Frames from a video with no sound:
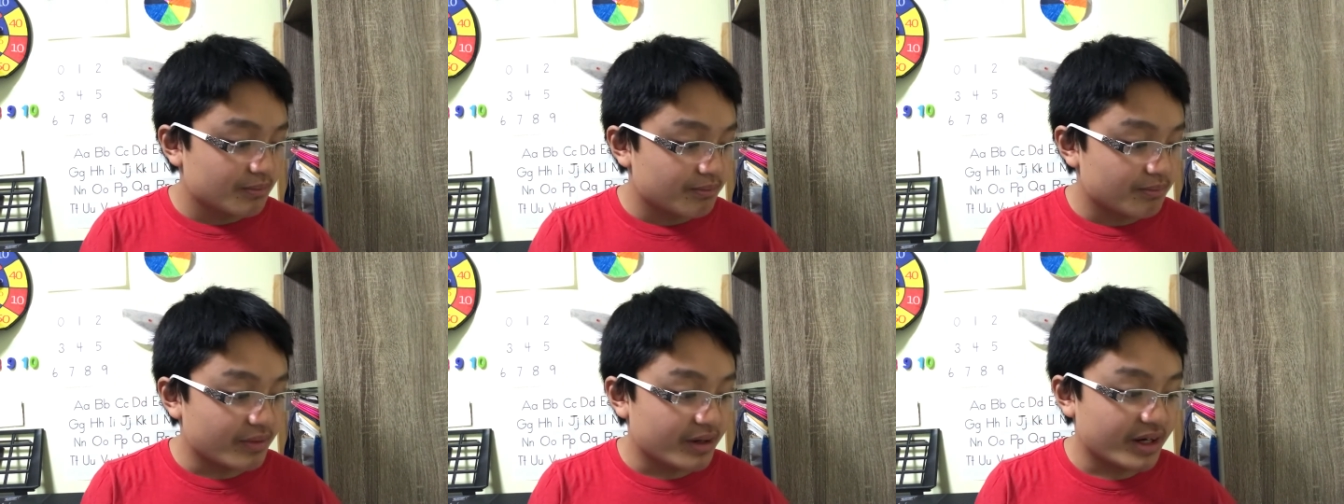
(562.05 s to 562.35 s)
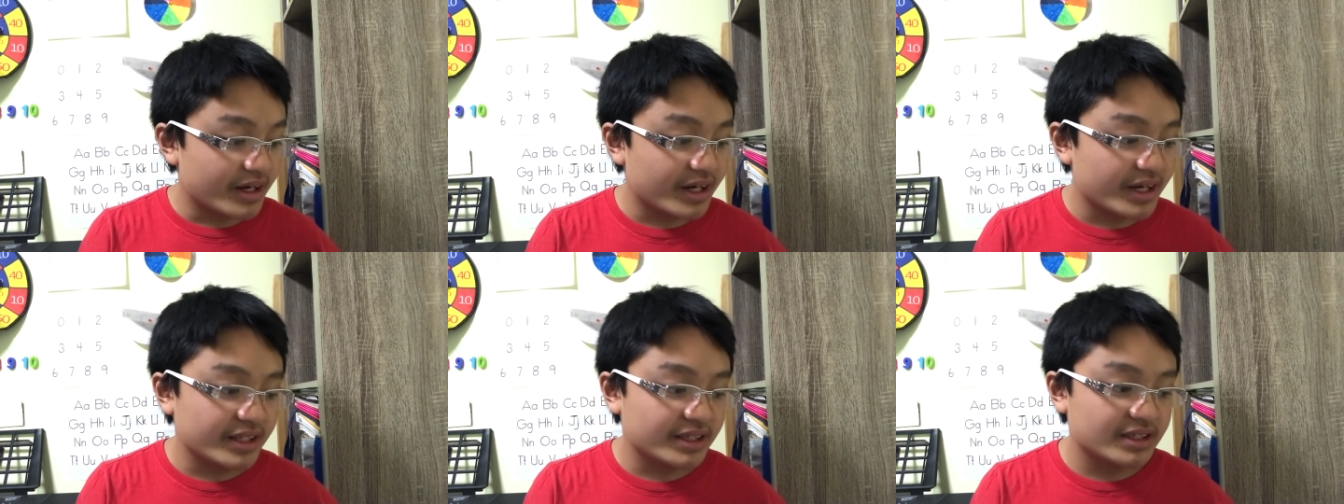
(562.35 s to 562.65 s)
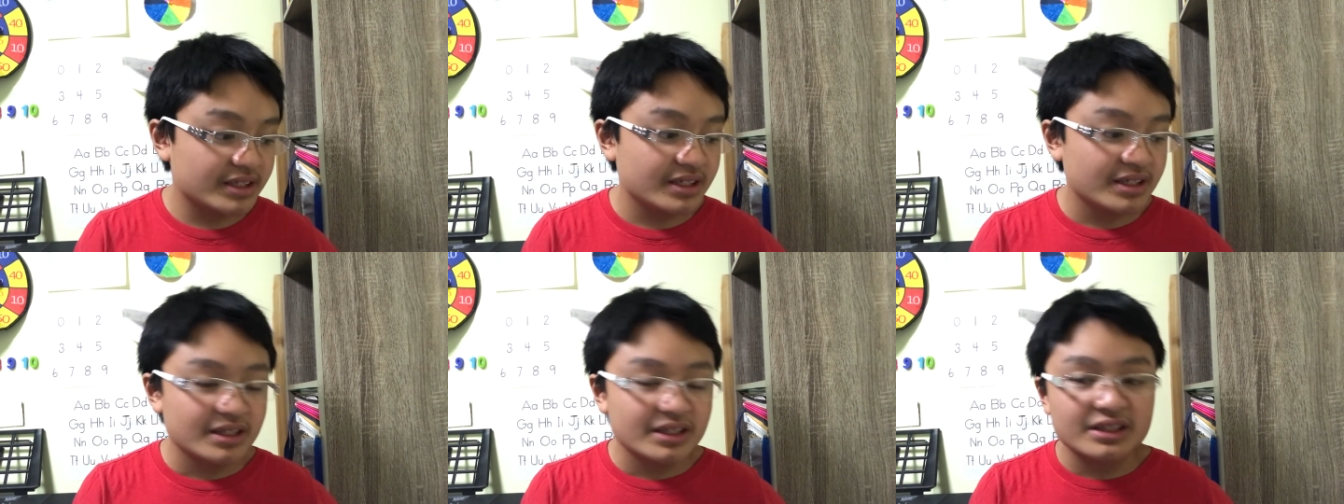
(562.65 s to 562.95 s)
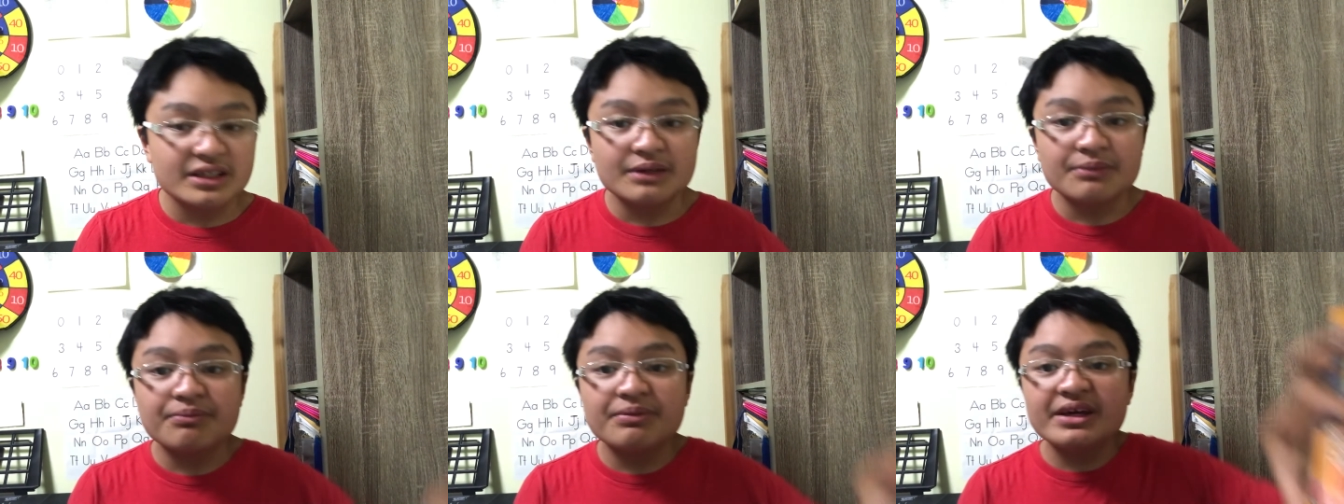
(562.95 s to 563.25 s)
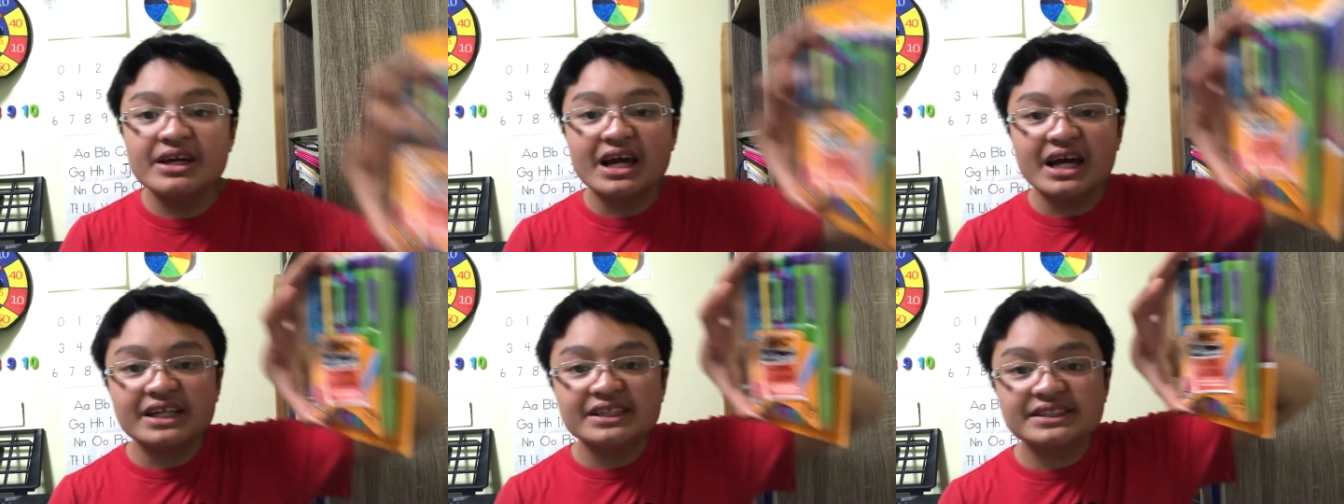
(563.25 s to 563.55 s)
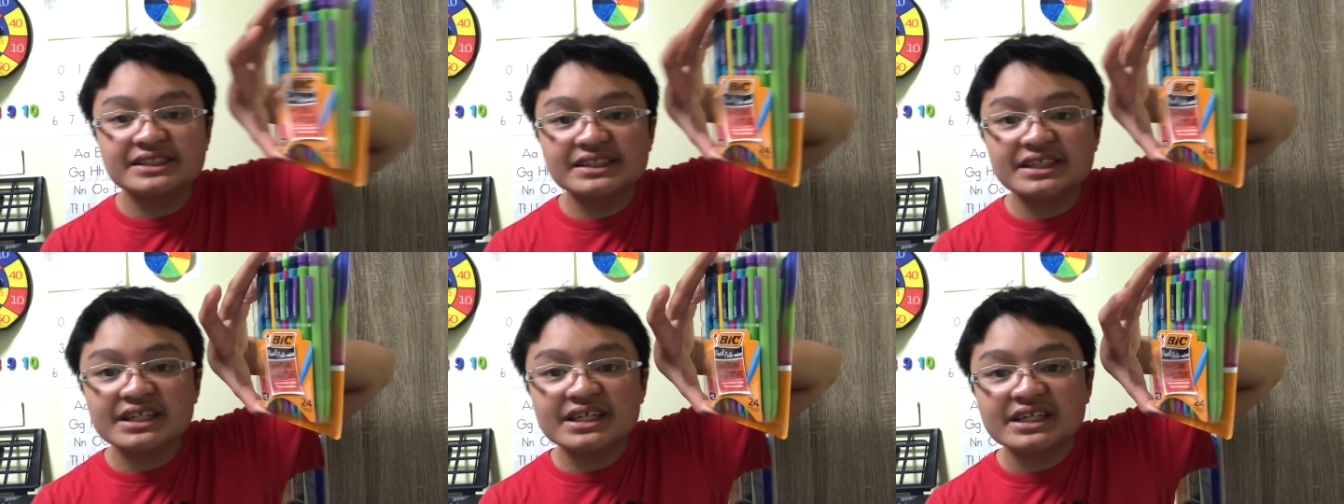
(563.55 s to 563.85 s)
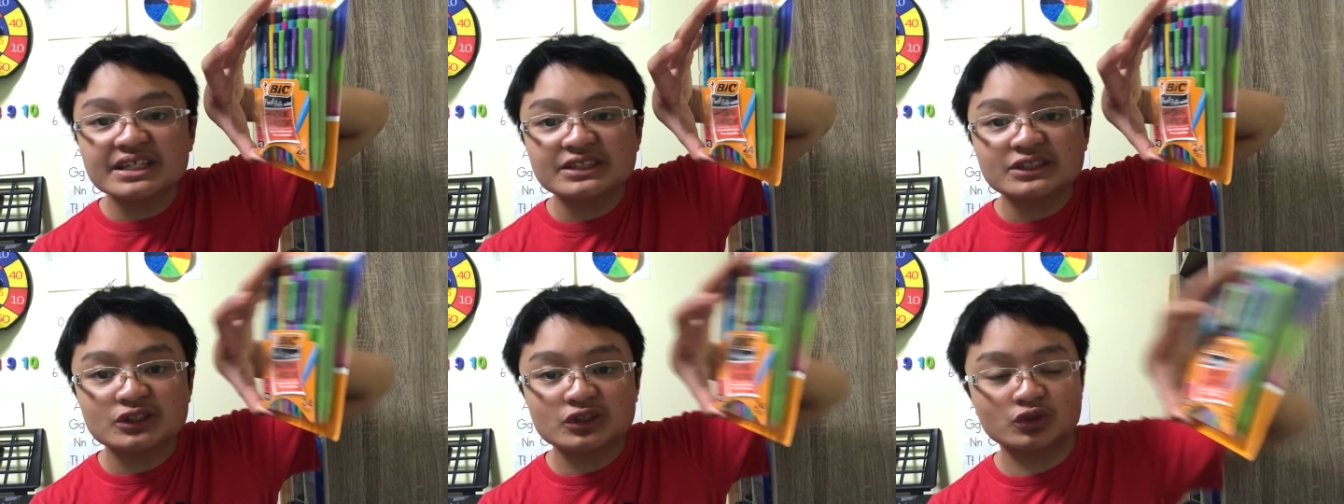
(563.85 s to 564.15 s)
but the BIC
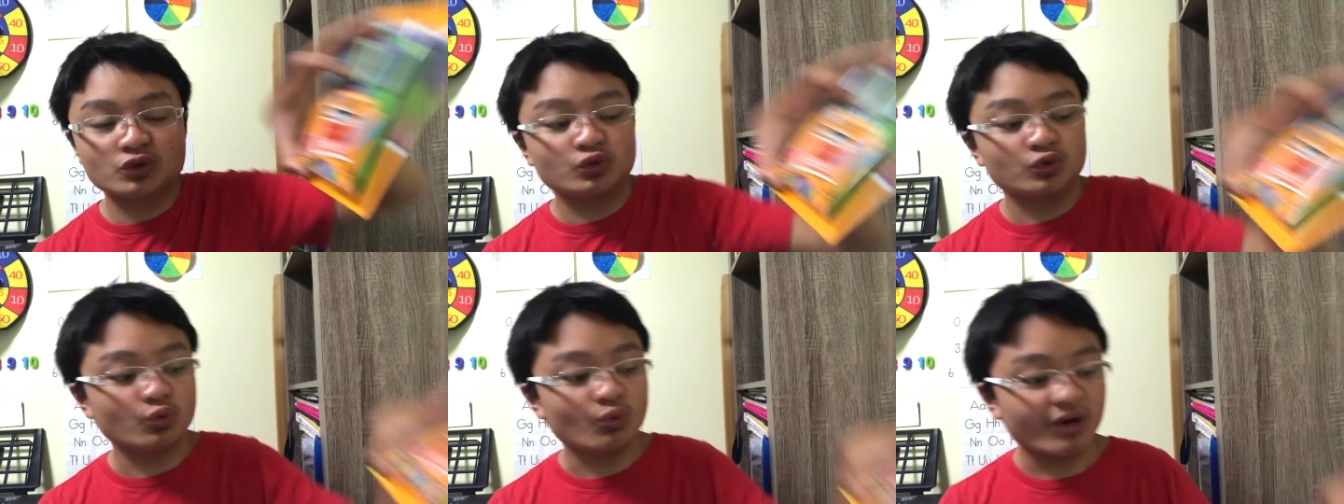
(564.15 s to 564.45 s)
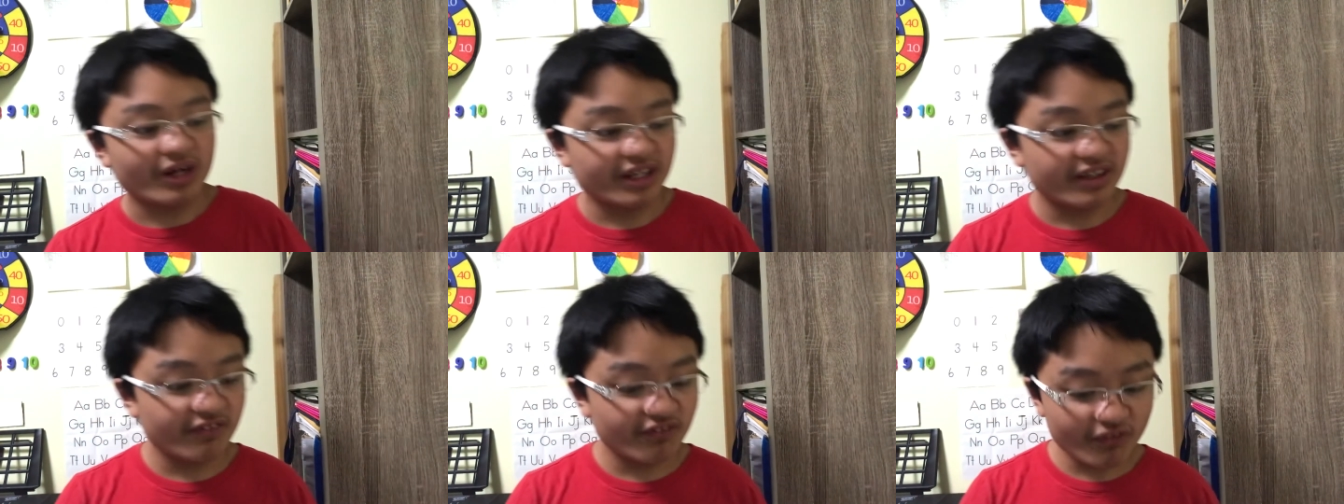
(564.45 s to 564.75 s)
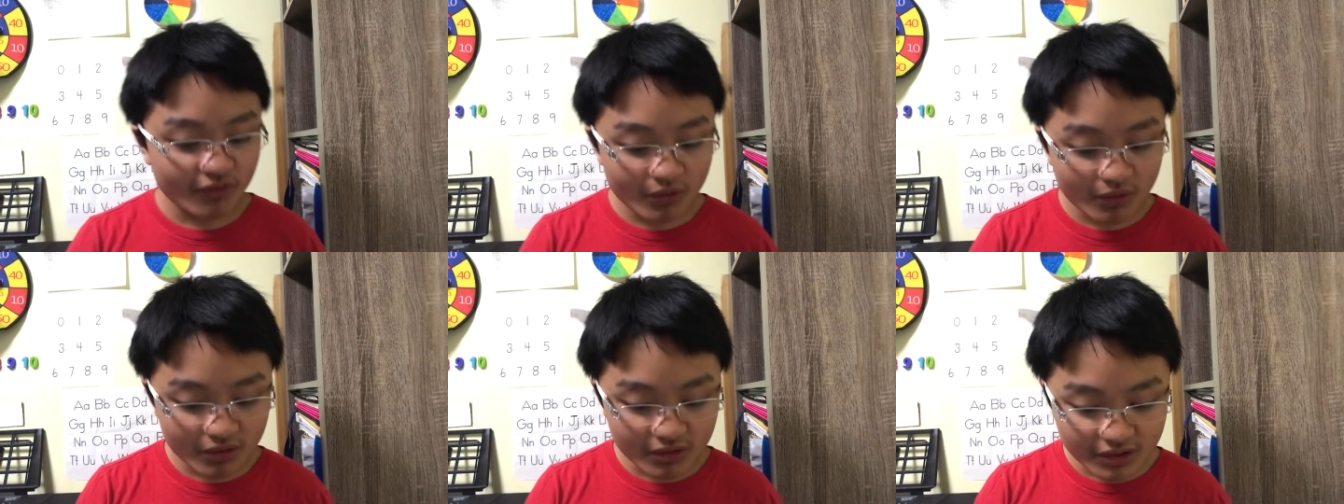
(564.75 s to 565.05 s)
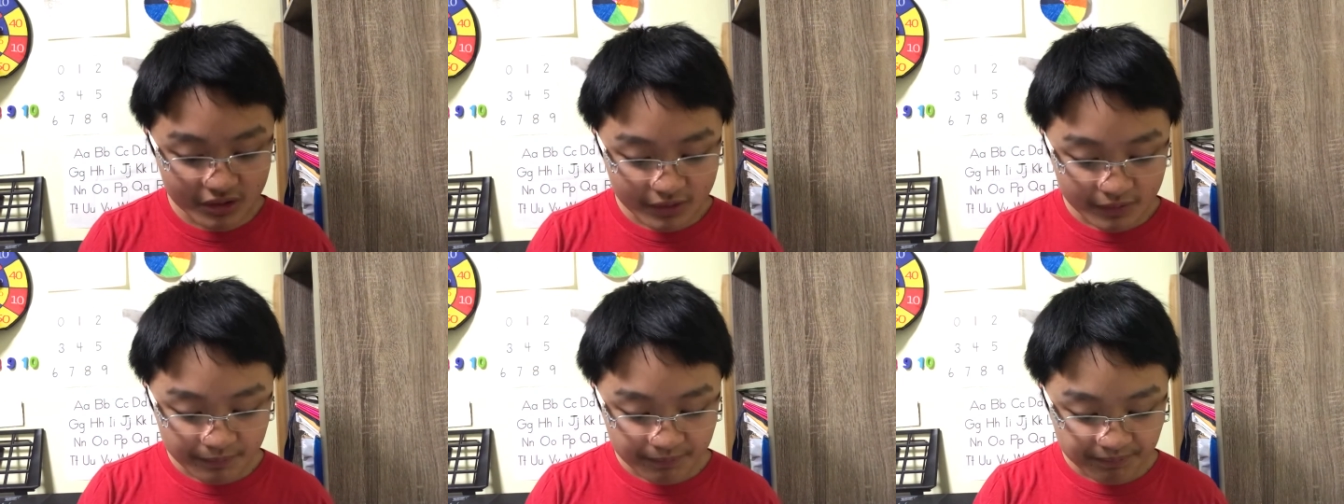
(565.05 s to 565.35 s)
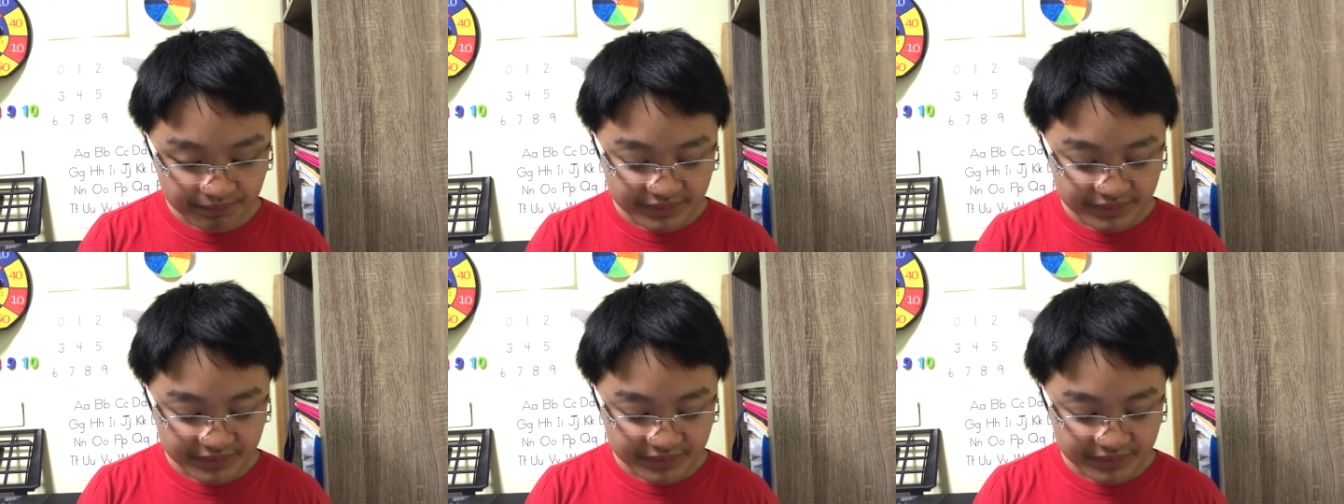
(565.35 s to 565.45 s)
is 24